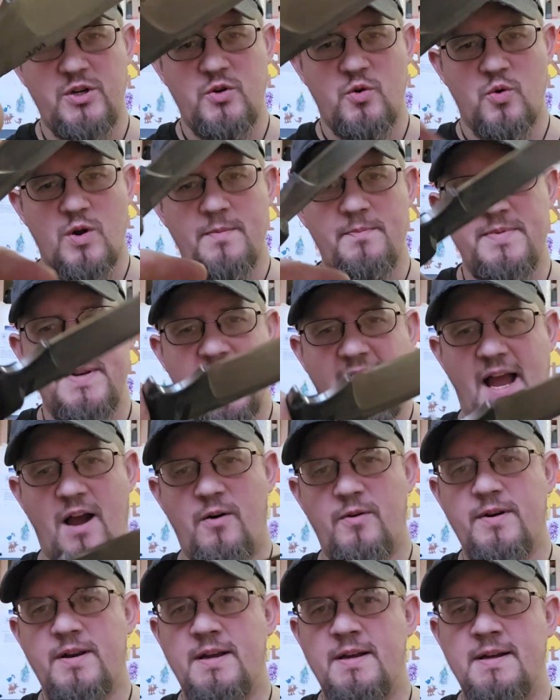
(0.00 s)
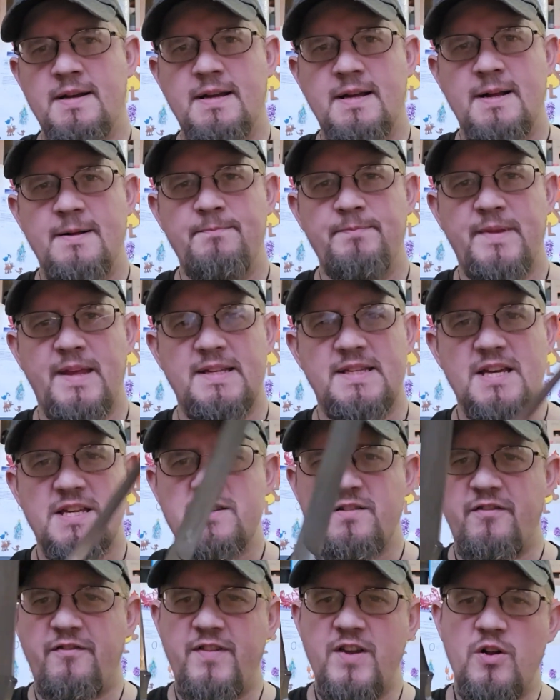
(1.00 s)
grip down, It
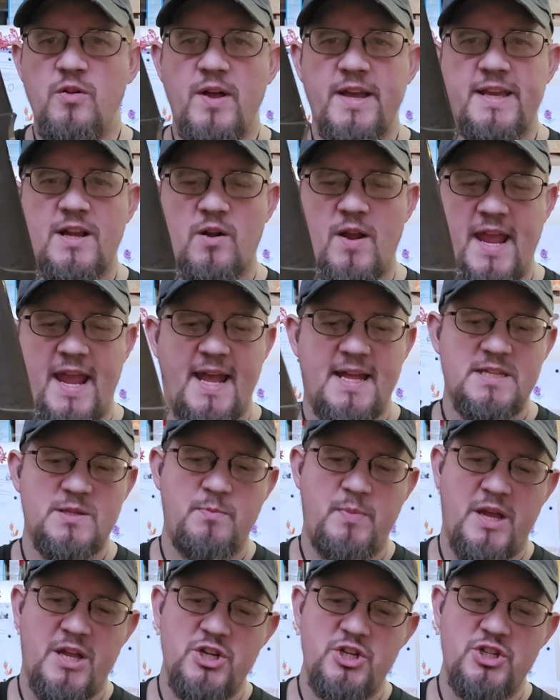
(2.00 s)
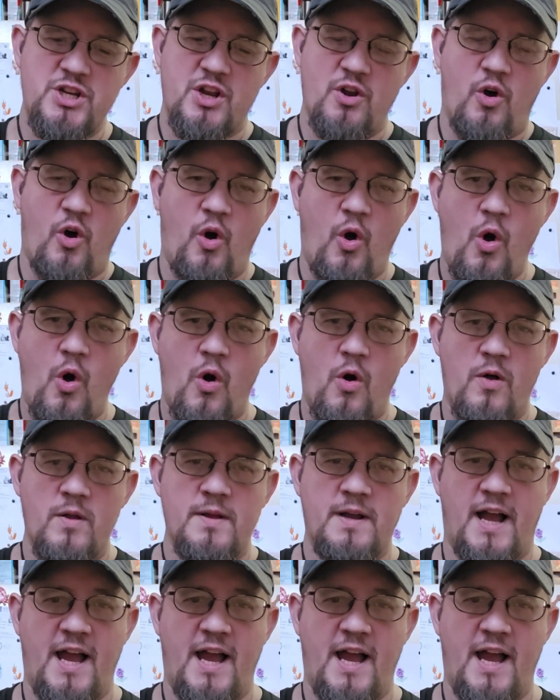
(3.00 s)
doesn't feel like your hands pinched at all.